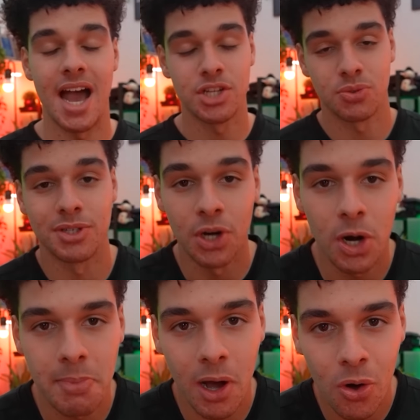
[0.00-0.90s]
I just
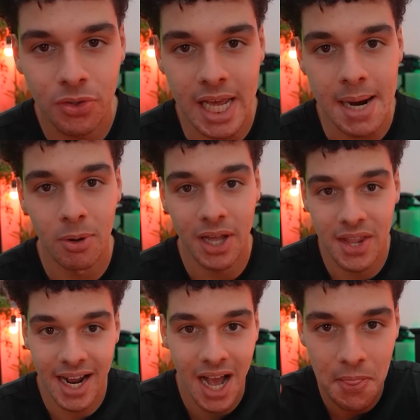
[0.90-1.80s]
returned my old camera and
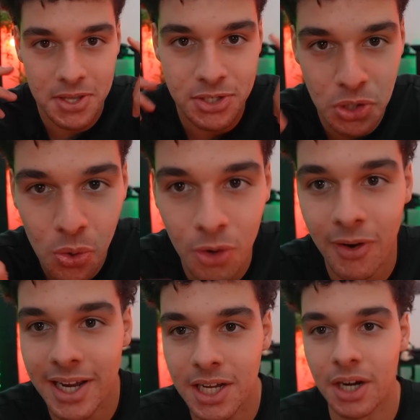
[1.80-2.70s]
then I got this new one
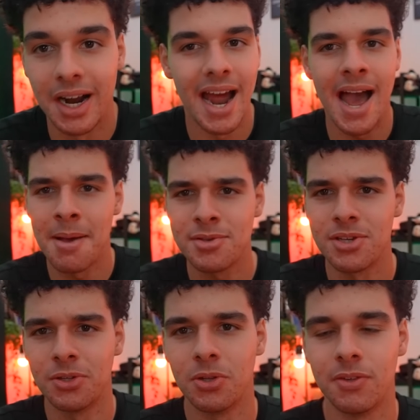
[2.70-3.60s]
right here.
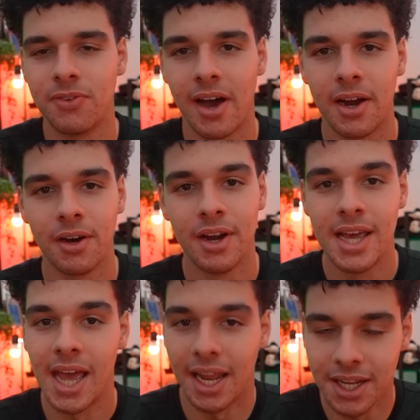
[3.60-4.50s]
Absolutely fire.
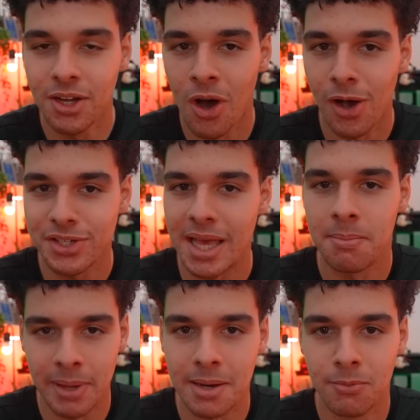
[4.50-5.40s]
It did cost
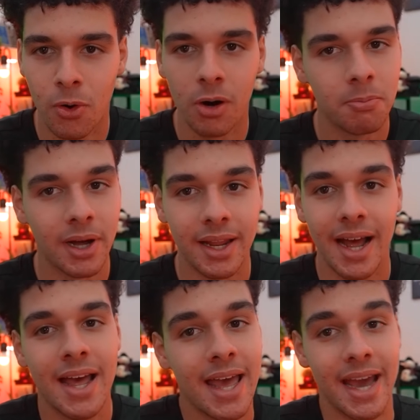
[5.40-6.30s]
a bit more, but
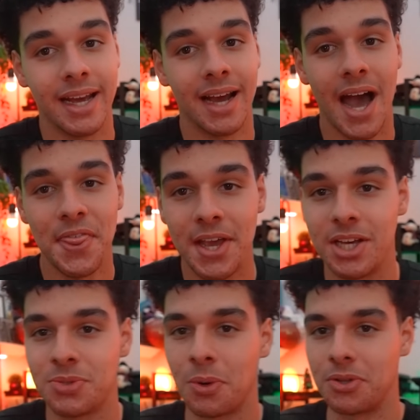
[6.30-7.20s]
hey, I
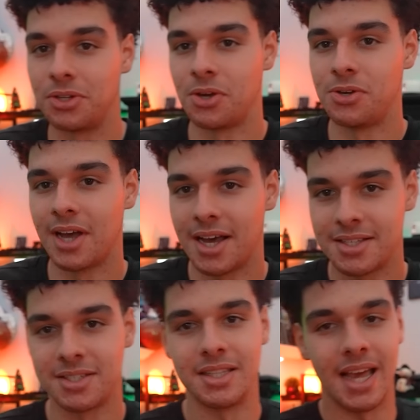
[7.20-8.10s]
think it's worth it, don't you
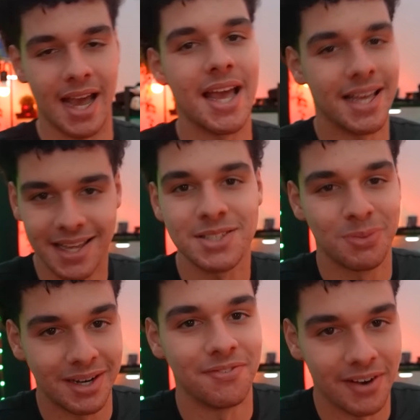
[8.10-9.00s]
guys? it's
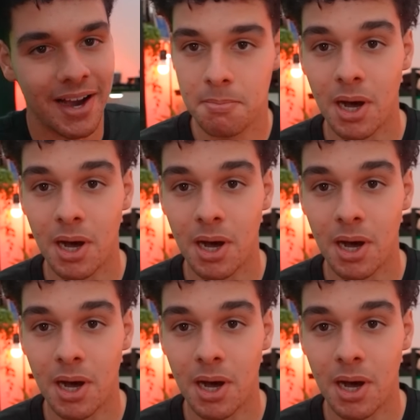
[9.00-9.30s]
pretty fine.